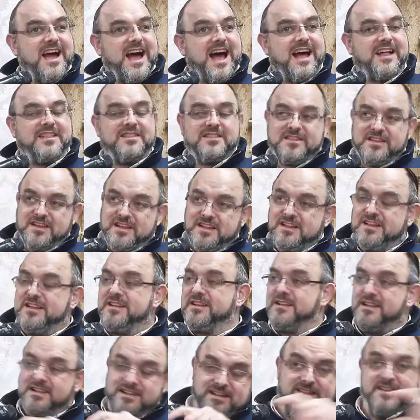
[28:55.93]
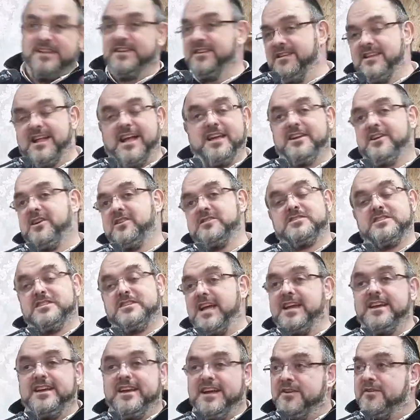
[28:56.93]
And like you got
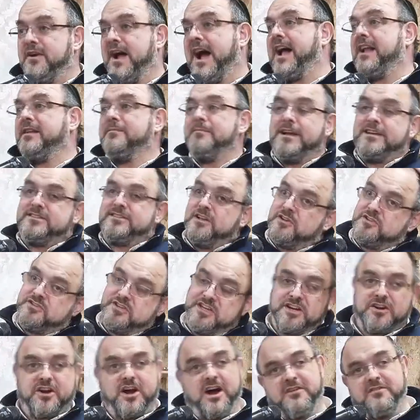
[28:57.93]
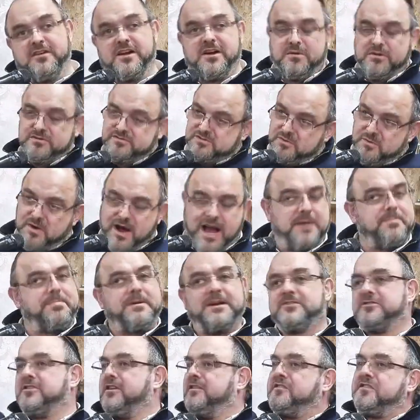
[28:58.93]
today, Iran makes no secret of it, wants to wipe
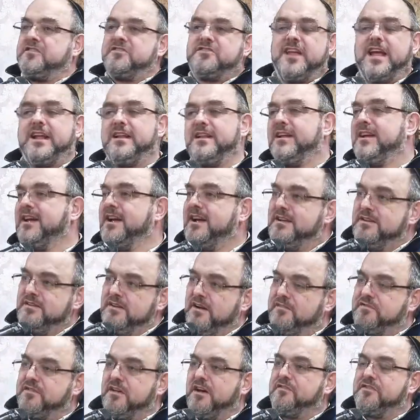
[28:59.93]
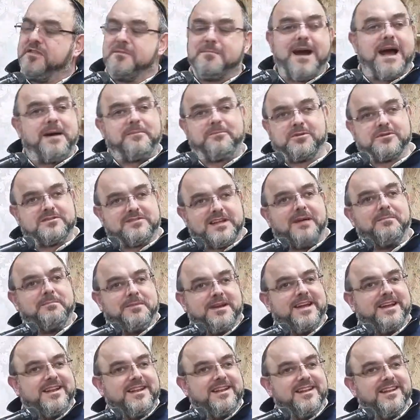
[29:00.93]
Israel off the map. What does that
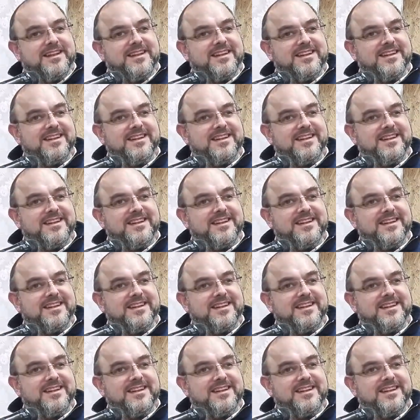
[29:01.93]
mean?